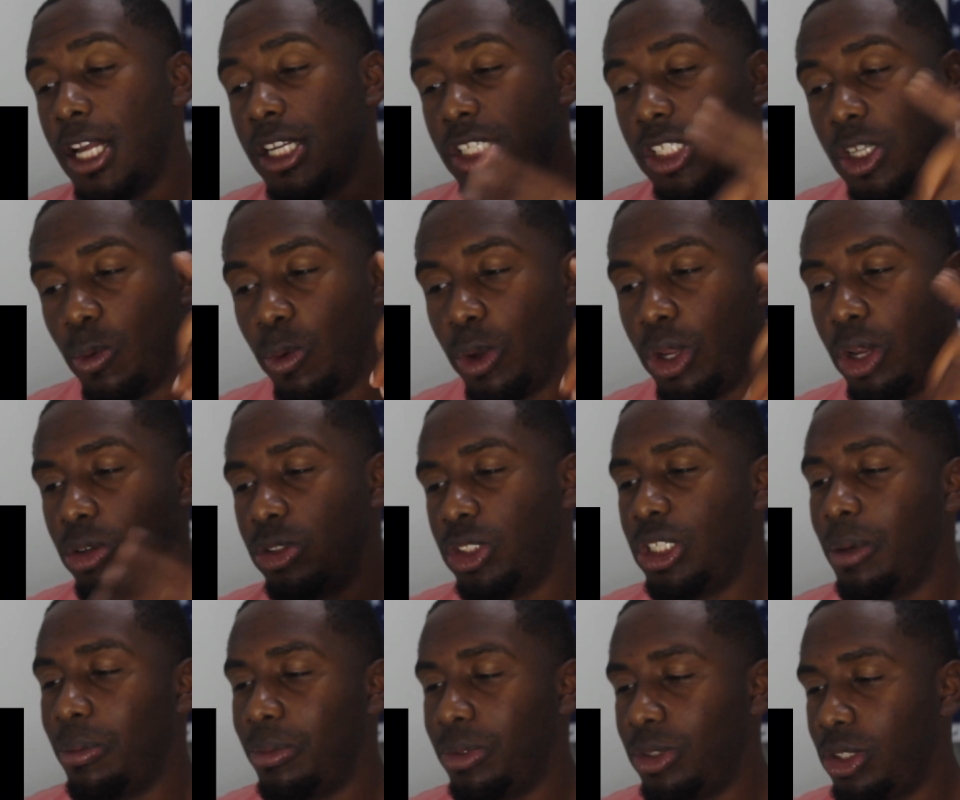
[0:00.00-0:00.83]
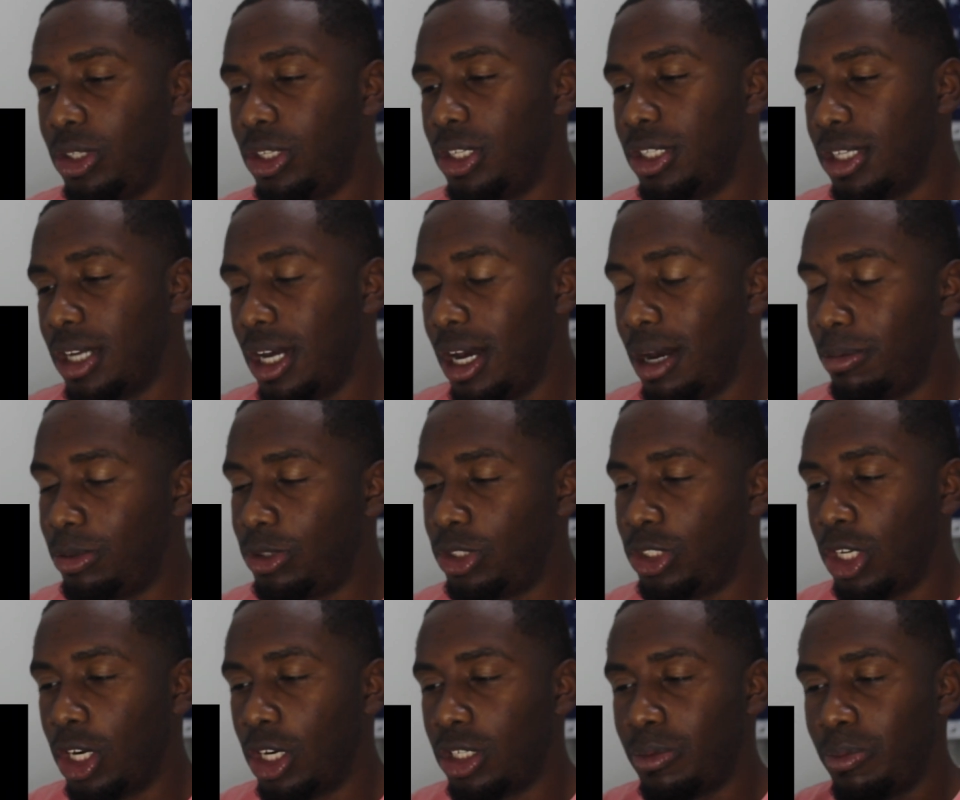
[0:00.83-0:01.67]
So we gonna jump into this
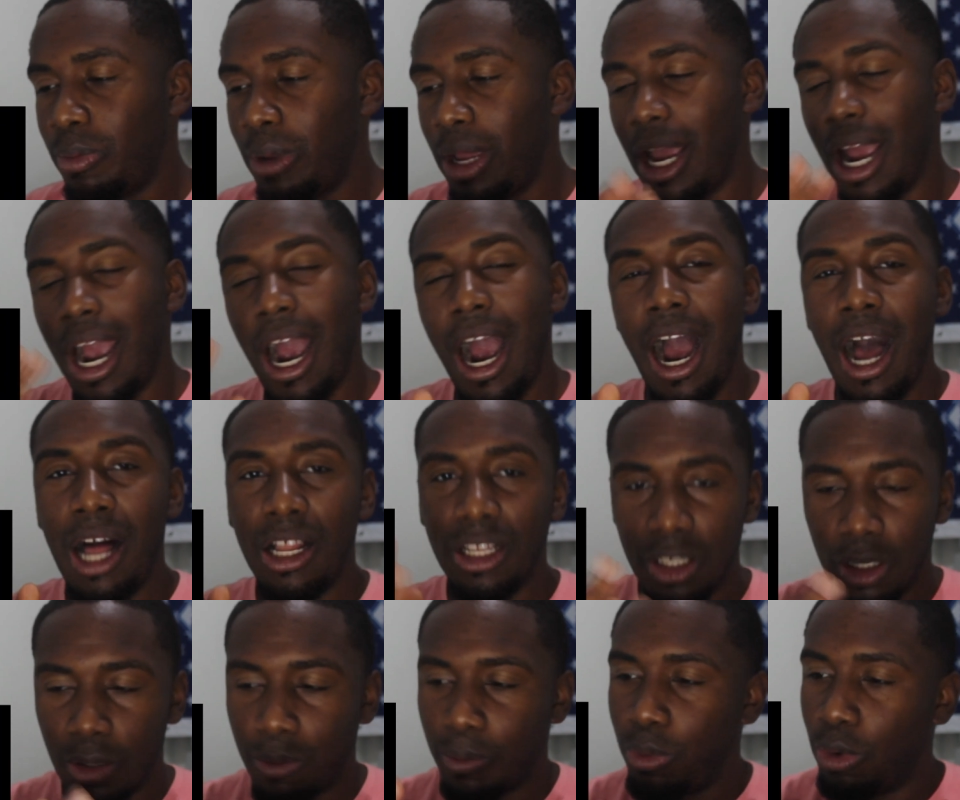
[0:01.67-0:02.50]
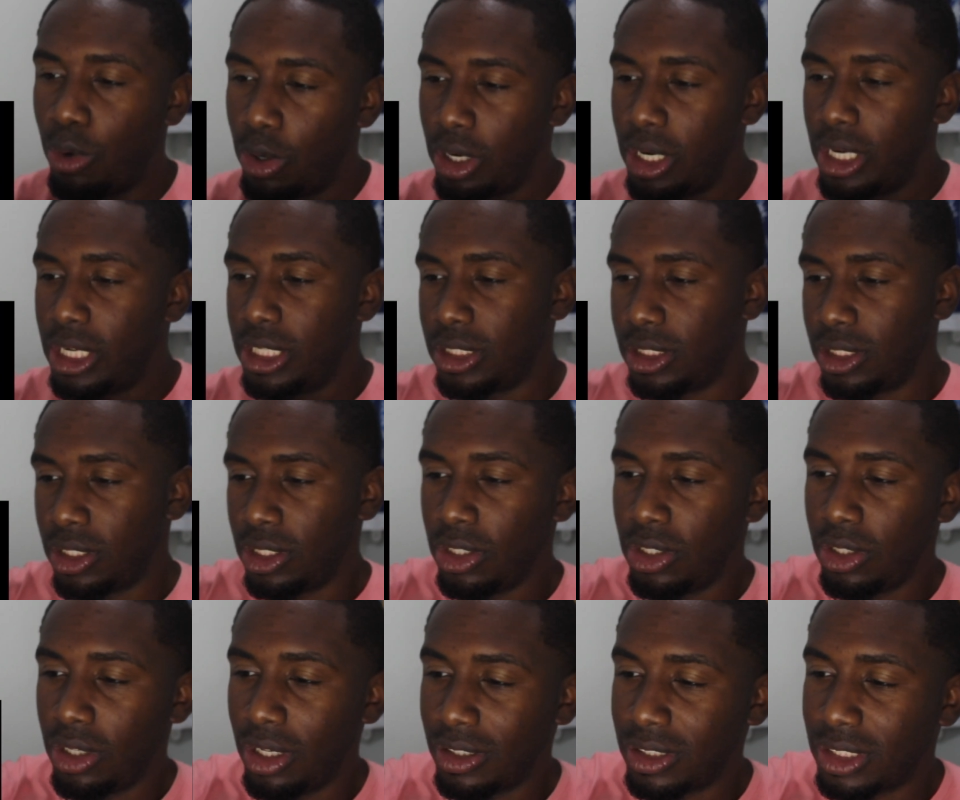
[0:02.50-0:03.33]
Upchurch, man. Holler Boys.
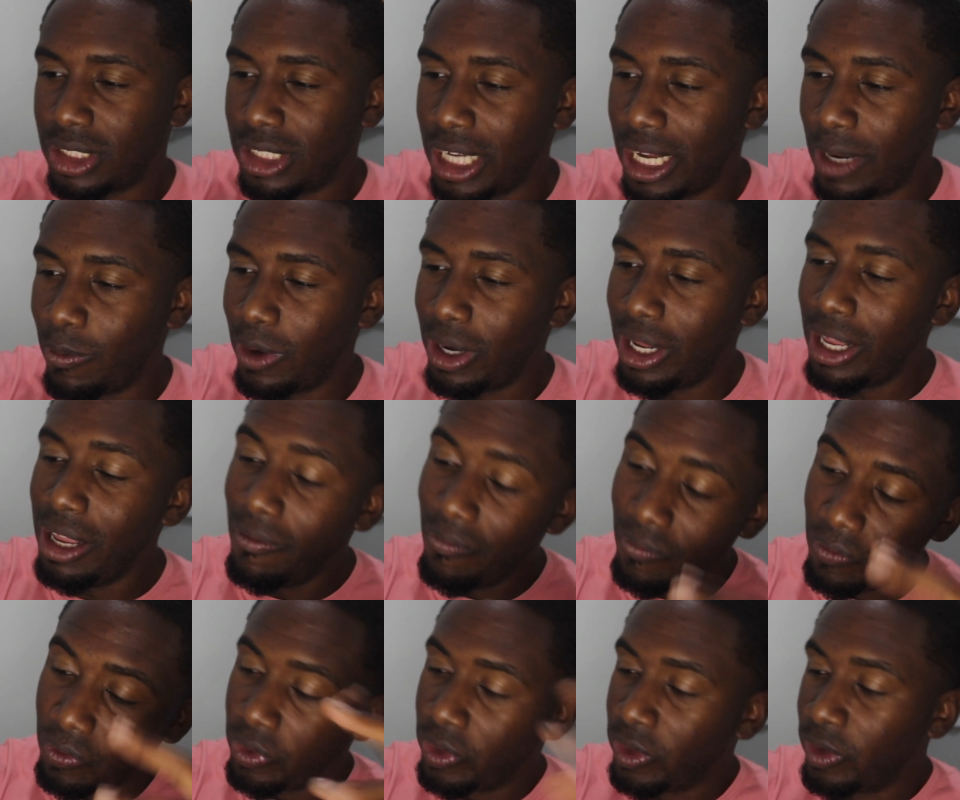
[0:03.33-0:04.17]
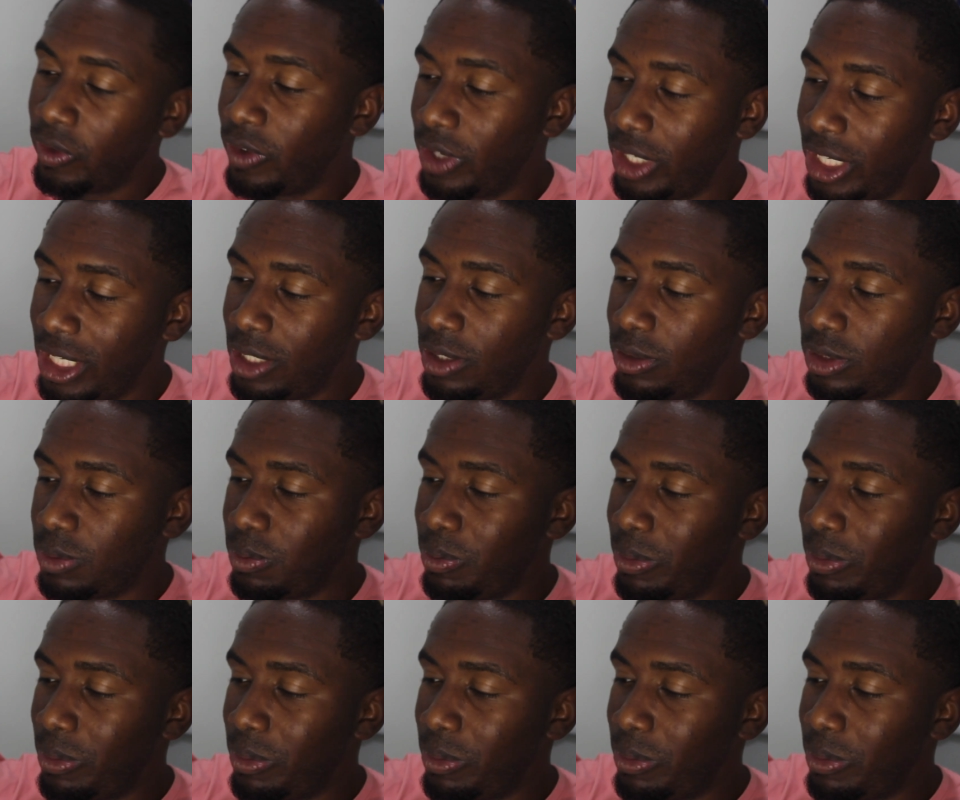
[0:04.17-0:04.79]
You know what I'm saying? When he